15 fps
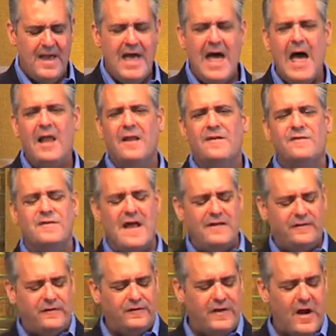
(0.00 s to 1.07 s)
Hell is
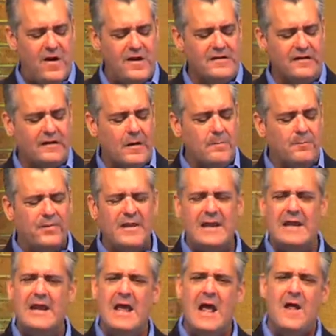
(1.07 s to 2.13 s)
necessary to complete